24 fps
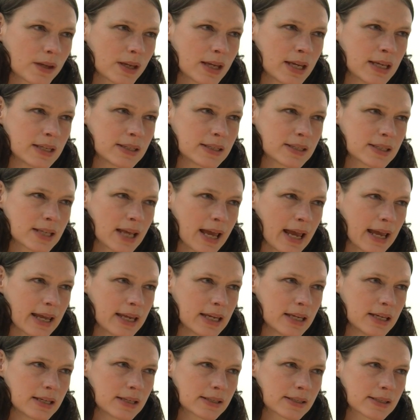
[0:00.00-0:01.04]
It
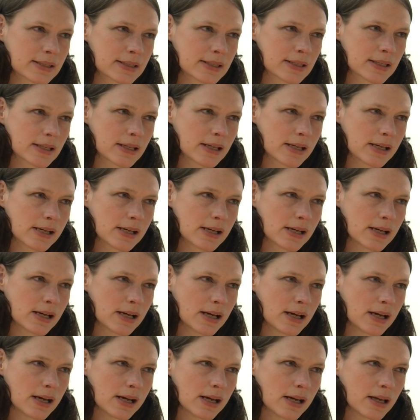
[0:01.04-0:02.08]
takes
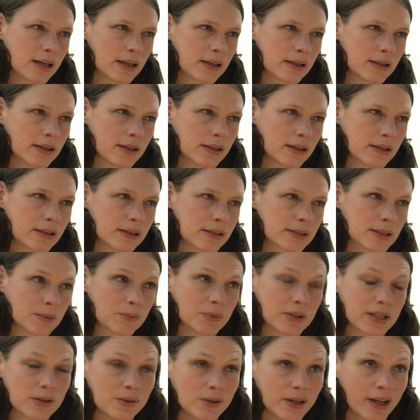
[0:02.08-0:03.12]

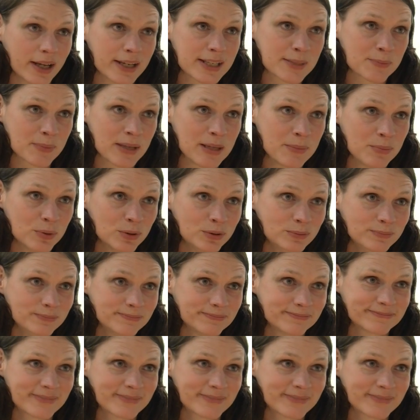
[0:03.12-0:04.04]
somebody who likes people.